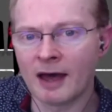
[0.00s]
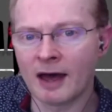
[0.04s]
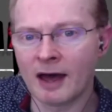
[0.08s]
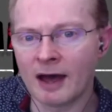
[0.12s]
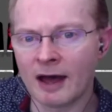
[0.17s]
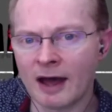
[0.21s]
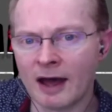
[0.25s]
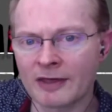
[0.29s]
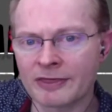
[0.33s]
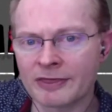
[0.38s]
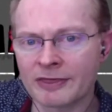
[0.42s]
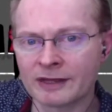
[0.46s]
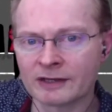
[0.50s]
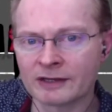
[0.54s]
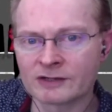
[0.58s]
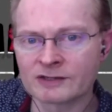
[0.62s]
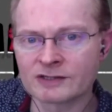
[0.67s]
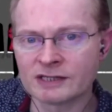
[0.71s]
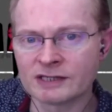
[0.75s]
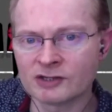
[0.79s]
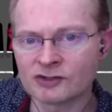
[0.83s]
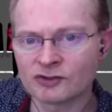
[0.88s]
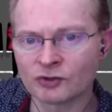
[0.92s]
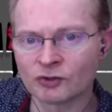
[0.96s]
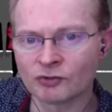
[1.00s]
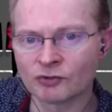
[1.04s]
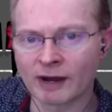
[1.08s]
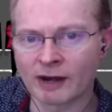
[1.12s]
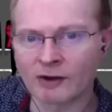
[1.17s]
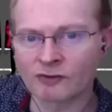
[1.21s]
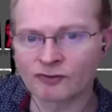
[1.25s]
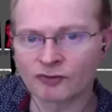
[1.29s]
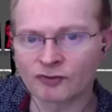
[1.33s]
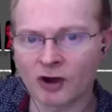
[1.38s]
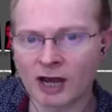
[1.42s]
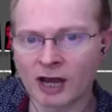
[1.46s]
I think there's an issue
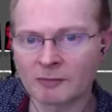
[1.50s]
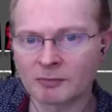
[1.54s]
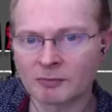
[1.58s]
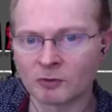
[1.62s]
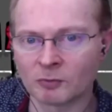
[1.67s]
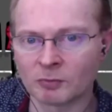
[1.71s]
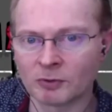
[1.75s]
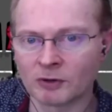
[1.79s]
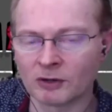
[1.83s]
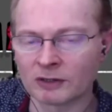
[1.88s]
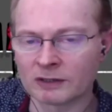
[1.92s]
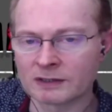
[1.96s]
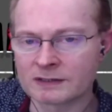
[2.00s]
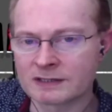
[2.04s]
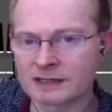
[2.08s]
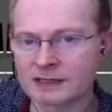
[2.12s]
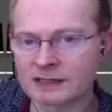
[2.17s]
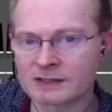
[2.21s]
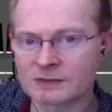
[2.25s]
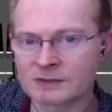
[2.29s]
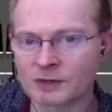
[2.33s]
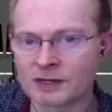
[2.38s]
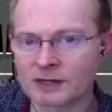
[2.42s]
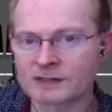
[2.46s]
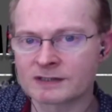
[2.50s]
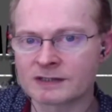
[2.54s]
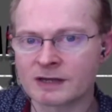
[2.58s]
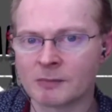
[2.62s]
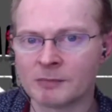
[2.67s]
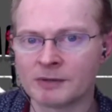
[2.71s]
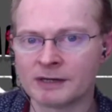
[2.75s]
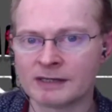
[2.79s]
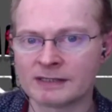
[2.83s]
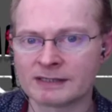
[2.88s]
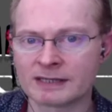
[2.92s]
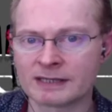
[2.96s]
around tribal politics where
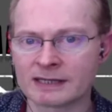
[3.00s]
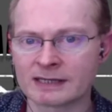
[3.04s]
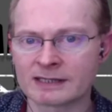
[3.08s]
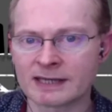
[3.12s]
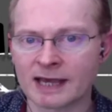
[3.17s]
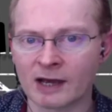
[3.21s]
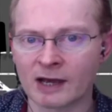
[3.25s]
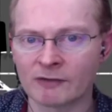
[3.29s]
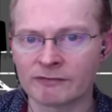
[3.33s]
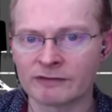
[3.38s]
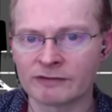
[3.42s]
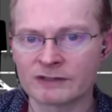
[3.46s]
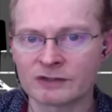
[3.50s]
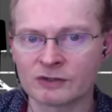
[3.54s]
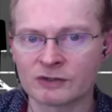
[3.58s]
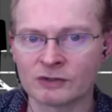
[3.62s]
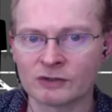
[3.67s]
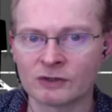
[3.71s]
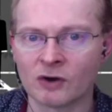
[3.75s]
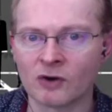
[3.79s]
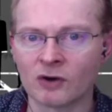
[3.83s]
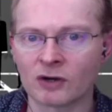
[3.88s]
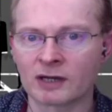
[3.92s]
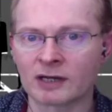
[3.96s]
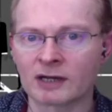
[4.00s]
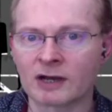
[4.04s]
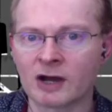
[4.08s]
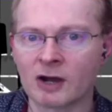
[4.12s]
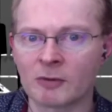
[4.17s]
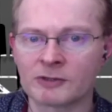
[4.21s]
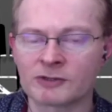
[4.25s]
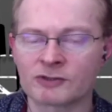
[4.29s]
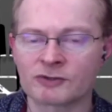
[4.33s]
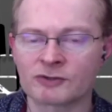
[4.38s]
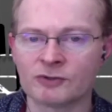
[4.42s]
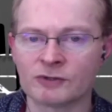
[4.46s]
somebody's in a town for too long and
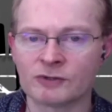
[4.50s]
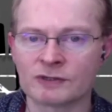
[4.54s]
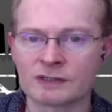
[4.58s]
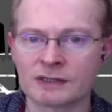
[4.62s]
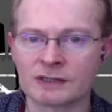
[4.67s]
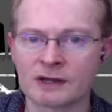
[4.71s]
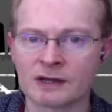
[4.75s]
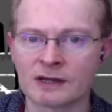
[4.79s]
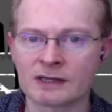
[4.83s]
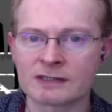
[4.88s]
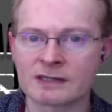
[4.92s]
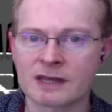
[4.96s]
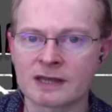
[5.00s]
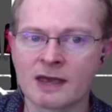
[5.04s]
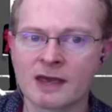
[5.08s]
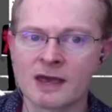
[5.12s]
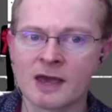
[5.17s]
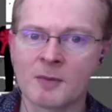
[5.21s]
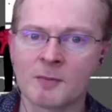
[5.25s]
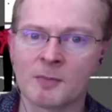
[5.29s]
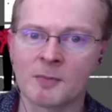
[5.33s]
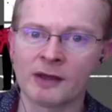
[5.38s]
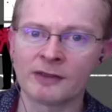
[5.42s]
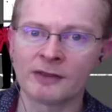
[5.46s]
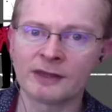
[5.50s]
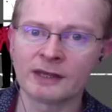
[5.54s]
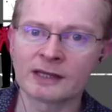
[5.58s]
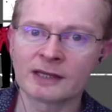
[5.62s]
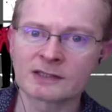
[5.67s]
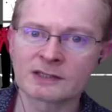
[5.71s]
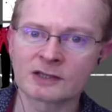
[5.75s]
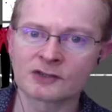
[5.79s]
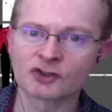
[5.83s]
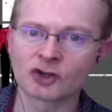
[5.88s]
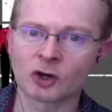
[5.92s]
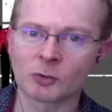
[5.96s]
can't be scrutinised. But I think
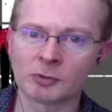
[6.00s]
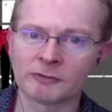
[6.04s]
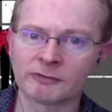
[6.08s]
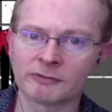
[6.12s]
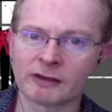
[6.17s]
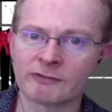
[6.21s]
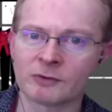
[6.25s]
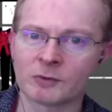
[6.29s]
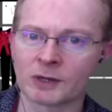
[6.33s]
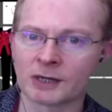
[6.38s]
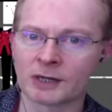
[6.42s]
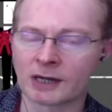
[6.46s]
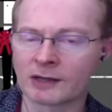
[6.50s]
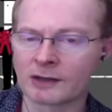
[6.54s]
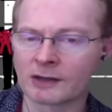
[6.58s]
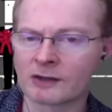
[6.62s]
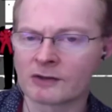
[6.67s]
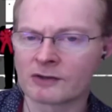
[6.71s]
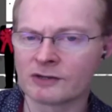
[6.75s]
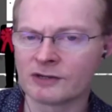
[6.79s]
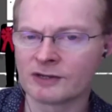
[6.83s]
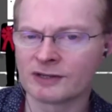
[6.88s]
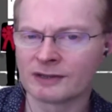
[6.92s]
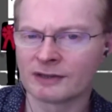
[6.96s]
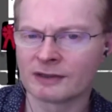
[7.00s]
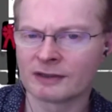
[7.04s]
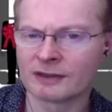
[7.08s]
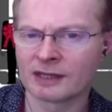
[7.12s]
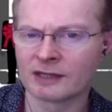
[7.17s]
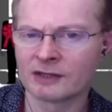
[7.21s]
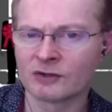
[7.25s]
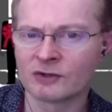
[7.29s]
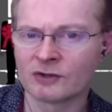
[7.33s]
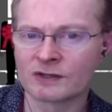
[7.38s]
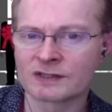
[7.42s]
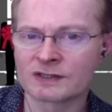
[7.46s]
it's the job of everyone. I don't
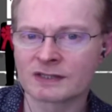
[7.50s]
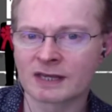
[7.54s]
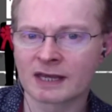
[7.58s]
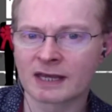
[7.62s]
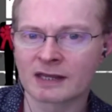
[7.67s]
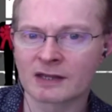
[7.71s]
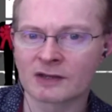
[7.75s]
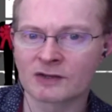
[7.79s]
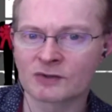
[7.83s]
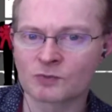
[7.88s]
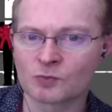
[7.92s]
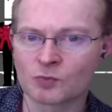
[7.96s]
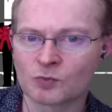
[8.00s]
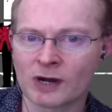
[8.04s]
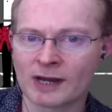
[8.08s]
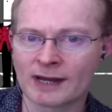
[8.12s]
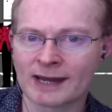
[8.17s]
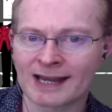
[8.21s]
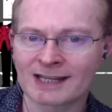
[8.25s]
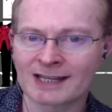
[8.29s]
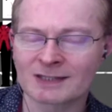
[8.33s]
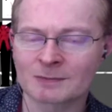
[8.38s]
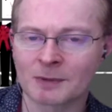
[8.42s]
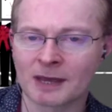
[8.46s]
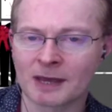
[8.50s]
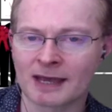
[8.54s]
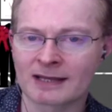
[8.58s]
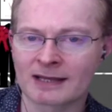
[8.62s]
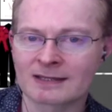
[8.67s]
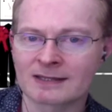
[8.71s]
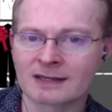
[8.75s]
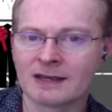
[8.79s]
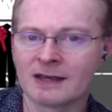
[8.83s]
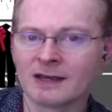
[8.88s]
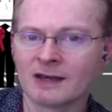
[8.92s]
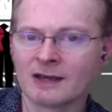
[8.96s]
think you could say there's one
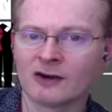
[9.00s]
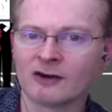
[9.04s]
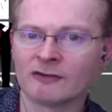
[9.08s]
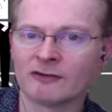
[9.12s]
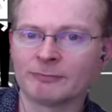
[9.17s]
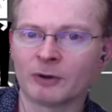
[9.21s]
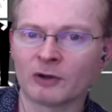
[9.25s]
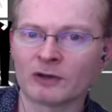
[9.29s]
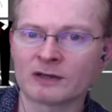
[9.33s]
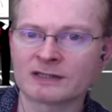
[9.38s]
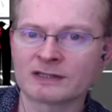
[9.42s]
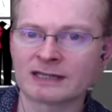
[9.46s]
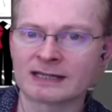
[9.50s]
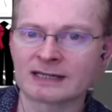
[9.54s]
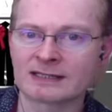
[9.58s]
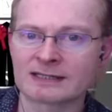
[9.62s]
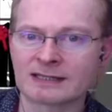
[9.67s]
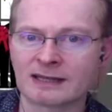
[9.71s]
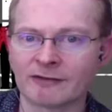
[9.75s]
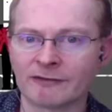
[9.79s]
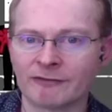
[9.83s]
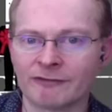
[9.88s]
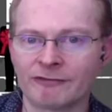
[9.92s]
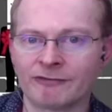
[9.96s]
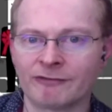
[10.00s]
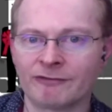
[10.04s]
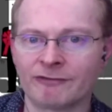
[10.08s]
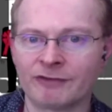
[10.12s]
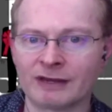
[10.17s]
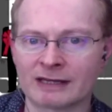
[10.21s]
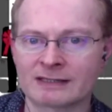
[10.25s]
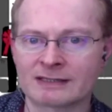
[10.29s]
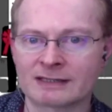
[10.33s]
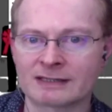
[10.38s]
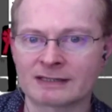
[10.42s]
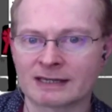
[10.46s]
aspect of politics that
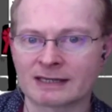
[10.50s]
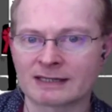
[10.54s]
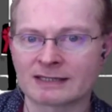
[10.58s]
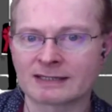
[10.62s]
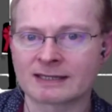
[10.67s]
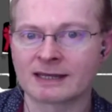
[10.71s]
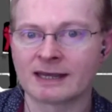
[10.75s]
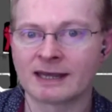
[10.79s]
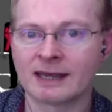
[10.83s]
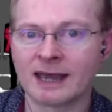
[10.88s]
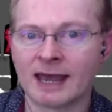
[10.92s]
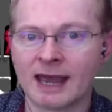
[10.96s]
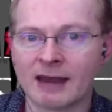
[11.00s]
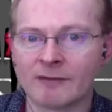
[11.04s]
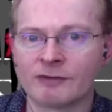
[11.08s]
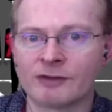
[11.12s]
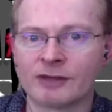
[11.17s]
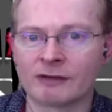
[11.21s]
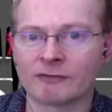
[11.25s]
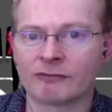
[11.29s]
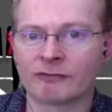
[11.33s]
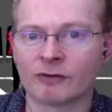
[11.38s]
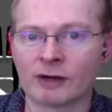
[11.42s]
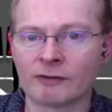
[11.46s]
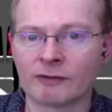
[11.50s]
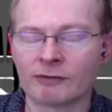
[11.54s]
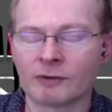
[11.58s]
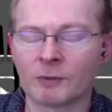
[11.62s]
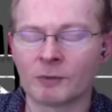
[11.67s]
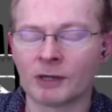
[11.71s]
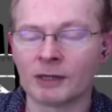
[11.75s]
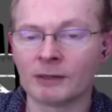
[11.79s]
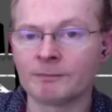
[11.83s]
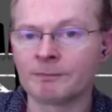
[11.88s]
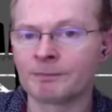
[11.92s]
fixes everything for everyone.